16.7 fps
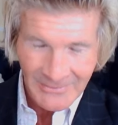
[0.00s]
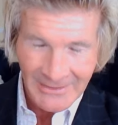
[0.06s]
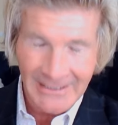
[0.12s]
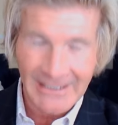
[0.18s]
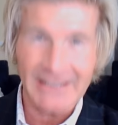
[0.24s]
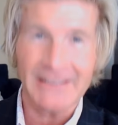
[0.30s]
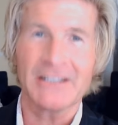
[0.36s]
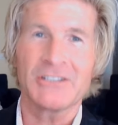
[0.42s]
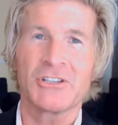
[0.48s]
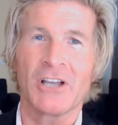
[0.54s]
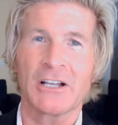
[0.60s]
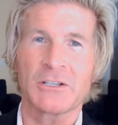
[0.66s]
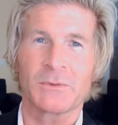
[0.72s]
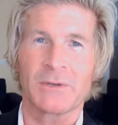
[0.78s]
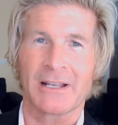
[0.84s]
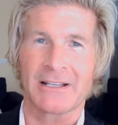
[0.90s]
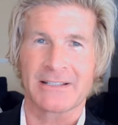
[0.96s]
in the
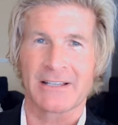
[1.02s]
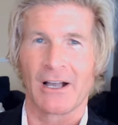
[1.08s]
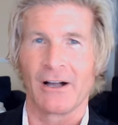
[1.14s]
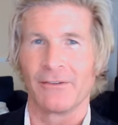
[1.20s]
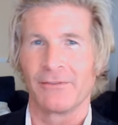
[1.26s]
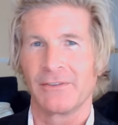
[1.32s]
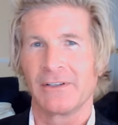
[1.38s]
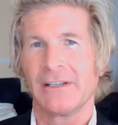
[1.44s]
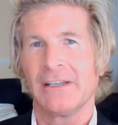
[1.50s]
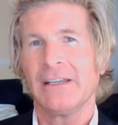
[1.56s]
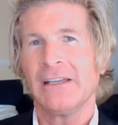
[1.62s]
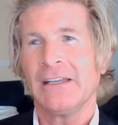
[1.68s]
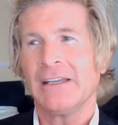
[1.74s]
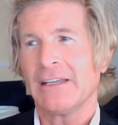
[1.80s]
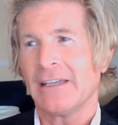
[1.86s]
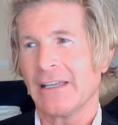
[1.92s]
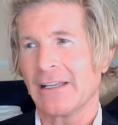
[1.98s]
judgment itself,
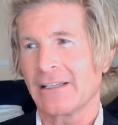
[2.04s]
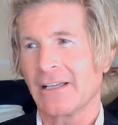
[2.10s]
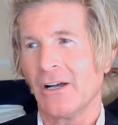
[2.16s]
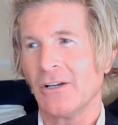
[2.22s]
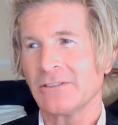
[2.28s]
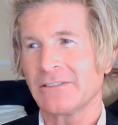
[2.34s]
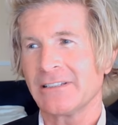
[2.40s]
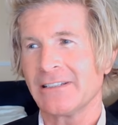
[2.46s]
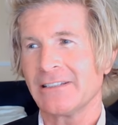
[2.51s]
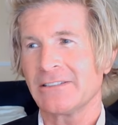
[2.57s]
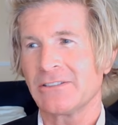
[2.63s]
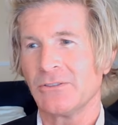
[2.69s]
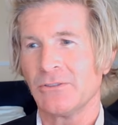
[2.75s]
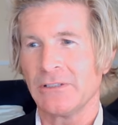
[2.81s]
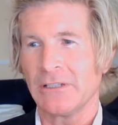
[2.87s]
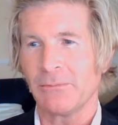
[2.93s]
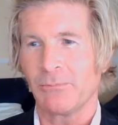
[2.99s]
it goes
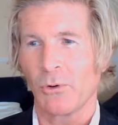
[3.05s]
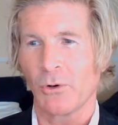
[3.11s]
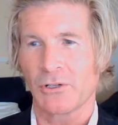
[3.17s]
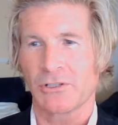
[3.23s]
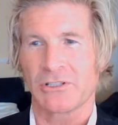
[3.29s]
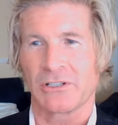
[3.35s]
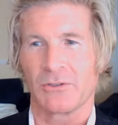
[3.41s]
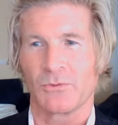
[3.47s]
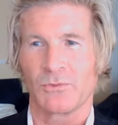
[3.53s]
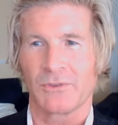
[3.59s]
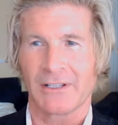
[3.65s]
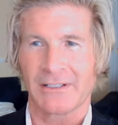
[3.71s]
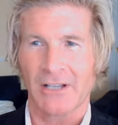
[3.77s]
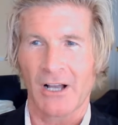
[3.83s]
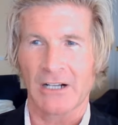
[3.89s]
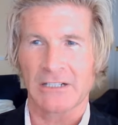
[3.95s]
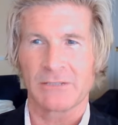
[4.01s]
into the portion that
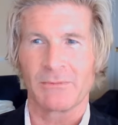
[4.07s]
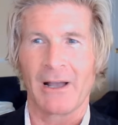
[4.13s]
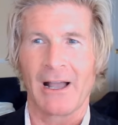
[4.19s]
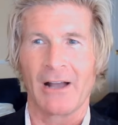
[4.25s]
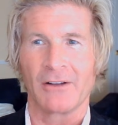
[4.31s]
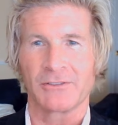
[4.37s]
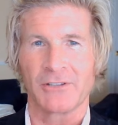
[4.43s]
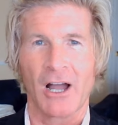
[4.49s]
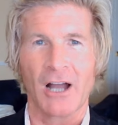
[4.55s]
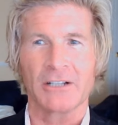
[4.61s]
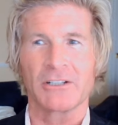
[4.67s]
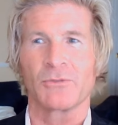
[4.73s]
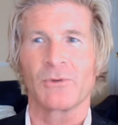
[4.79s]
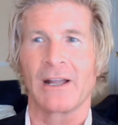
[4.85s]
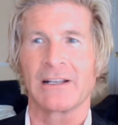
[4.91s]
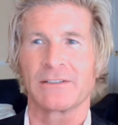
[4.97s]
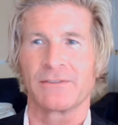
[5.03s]
talks about how Dr.
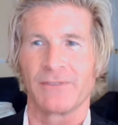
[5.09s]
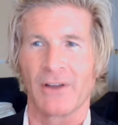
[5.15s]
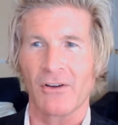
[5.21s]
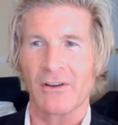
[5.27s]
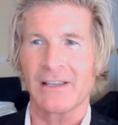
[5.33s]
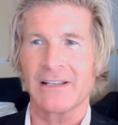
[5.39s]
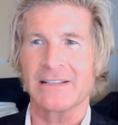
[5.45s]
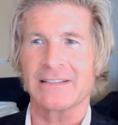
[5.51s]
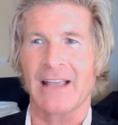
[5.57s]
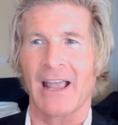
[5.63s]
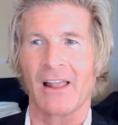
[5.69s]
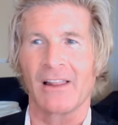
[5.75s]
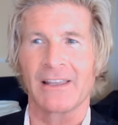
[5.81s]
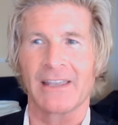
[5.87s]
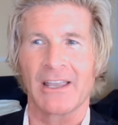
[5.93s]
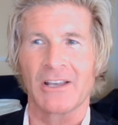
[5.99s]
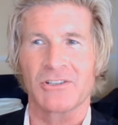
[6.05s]
Wright's various
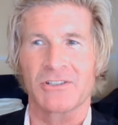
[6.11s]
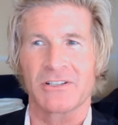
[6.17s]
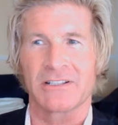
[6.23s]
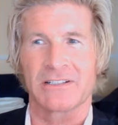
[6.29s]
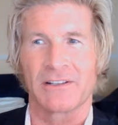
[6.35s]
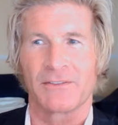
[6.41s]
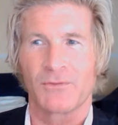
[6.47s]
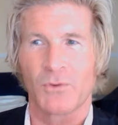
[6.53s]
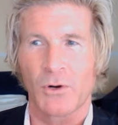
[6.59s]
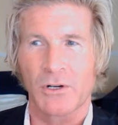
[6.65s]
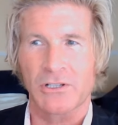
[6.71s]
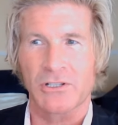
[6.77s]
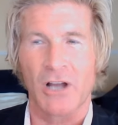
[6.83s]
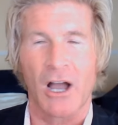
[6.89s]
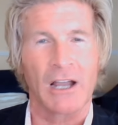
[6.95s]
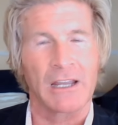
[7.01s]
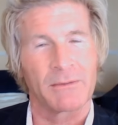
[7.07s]
allegations that forged
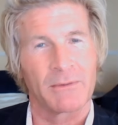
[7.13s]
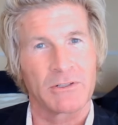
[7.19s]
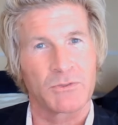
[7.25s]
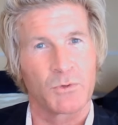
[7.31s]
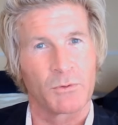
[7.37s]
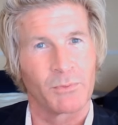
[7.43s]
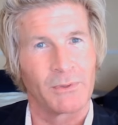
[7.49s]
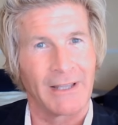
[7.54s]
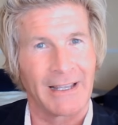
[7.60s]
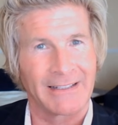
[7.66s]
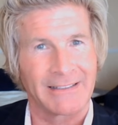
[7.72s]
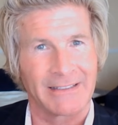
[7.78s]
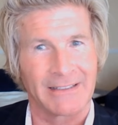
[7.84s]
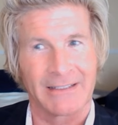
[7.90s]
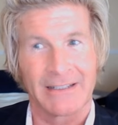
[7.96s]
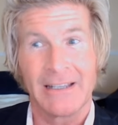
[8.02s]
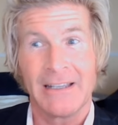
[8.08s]
documents were planted.
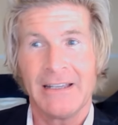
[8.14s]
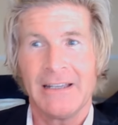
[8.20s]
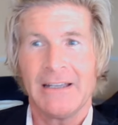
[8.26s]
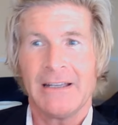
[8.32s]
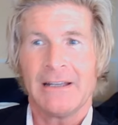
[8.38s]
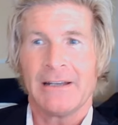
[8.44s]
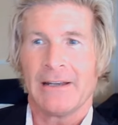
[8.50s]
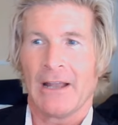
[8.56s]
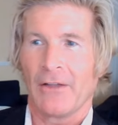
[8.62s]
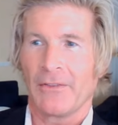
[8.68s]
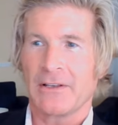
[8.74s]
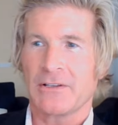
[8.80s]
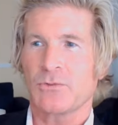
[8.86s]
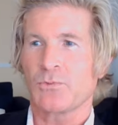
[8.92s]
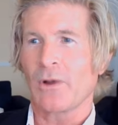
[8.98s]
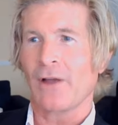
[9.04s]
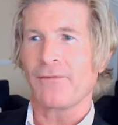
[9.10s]
Now,
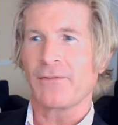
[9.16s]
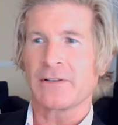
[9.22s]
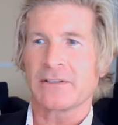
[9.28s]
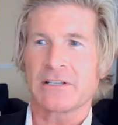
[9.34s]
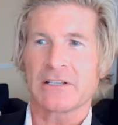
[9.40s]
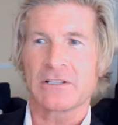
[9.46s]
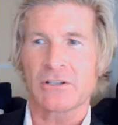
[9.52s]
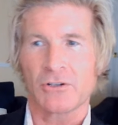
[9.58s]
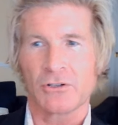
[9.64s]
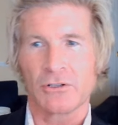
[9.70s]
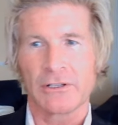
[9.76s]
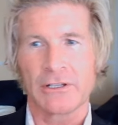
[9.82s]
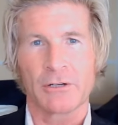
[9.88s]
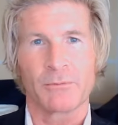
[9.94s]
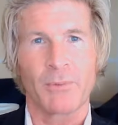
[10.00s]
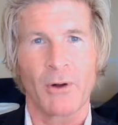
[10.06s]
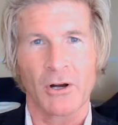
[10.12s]
this references
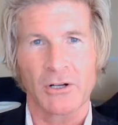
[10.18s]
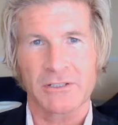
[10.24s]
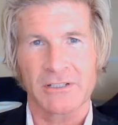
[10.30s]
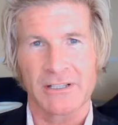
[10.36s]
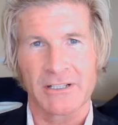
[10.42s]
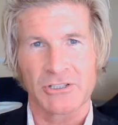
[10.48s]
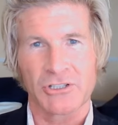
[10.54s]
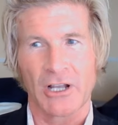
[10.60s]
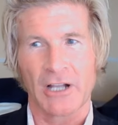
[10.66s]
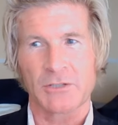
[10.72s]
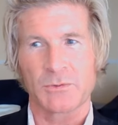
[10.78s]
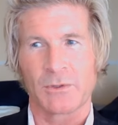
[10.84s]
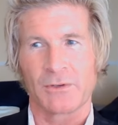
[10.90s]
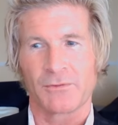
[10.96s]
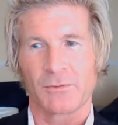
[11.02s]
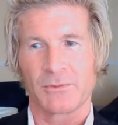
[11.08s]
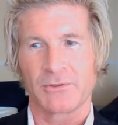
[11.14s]
earlier parts of the judgment